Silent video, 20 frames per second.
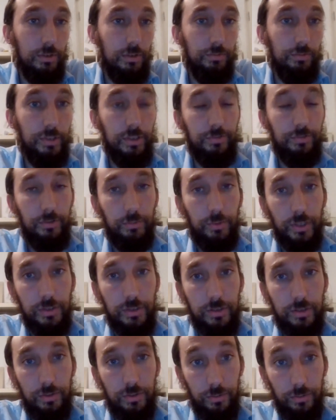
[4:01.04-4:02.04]
You read from what
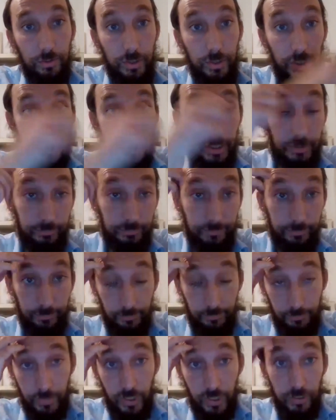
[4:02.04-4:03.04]
is called
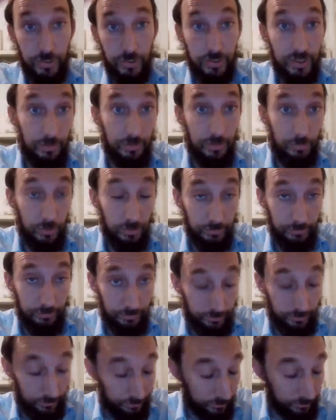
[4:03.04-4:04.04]
Parshas Emor,
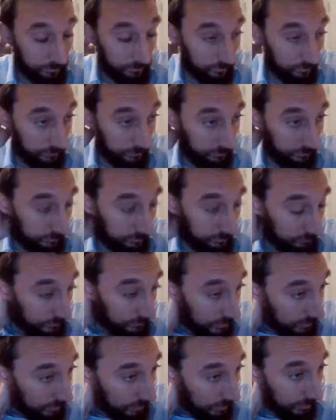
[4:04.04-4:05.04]

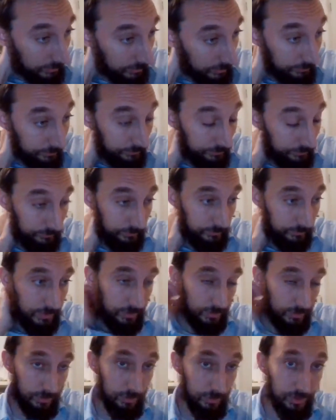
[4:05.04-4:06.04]

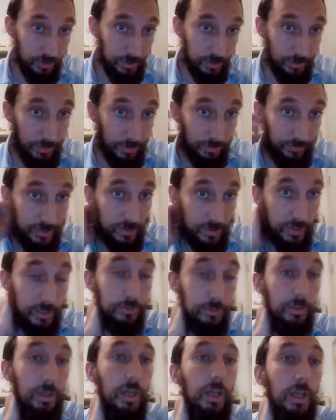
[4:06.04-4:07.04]
according to the Bavli
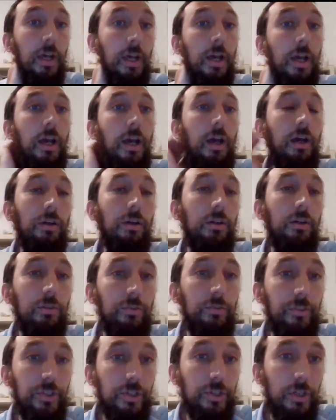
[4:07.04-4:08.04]
cycle.
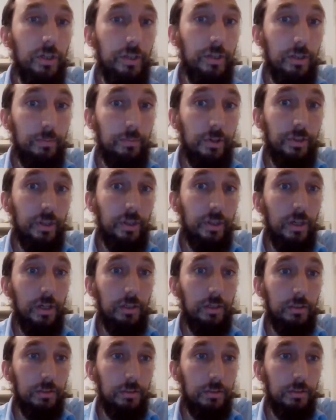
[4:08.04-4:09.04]
Uvishah
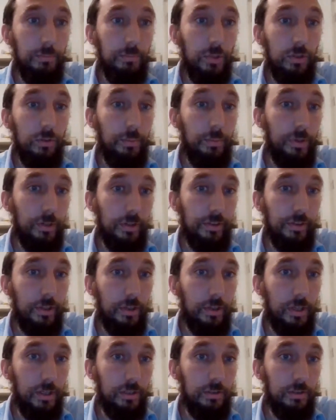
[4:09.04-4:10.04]
Yomasahag
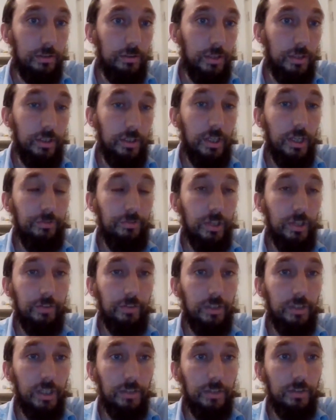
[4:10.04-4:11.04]
Bakorbonasahag. And in every
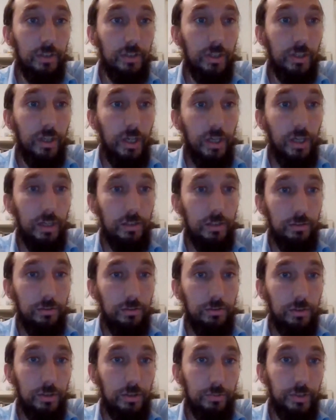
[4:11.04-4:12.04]
other day of the Chag,
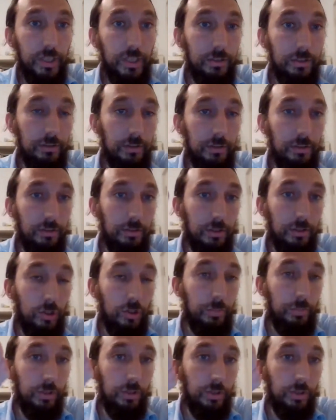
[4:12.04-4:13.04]
you read the
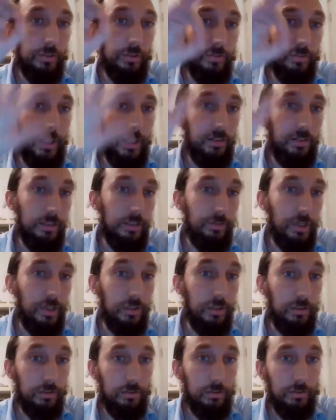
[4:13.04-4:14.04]
Korbanot of that day of
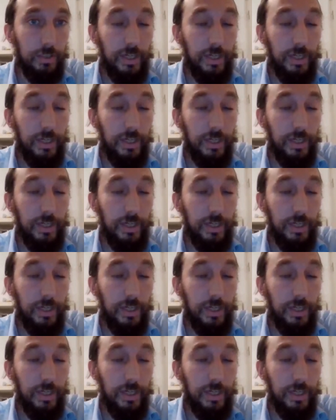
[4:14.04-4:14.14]
Chag.